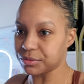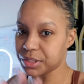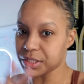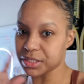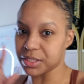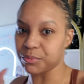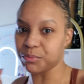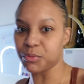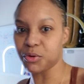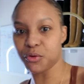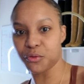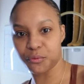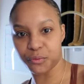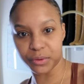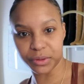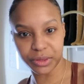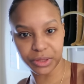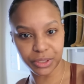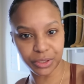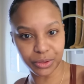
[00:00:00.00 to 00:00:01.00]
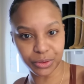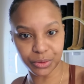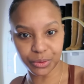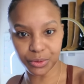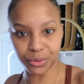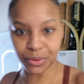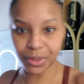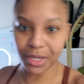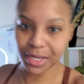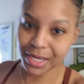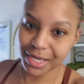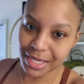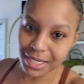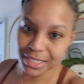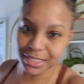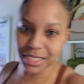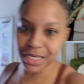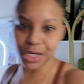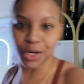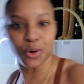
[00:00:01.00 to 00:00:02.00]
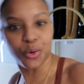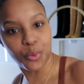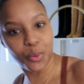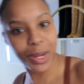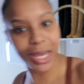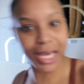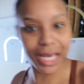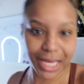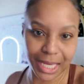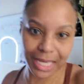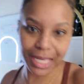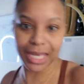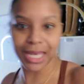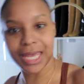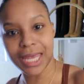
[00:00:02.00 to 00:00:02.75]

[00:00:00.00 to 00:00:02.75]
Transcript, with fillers: Does it move with you? Is it quick?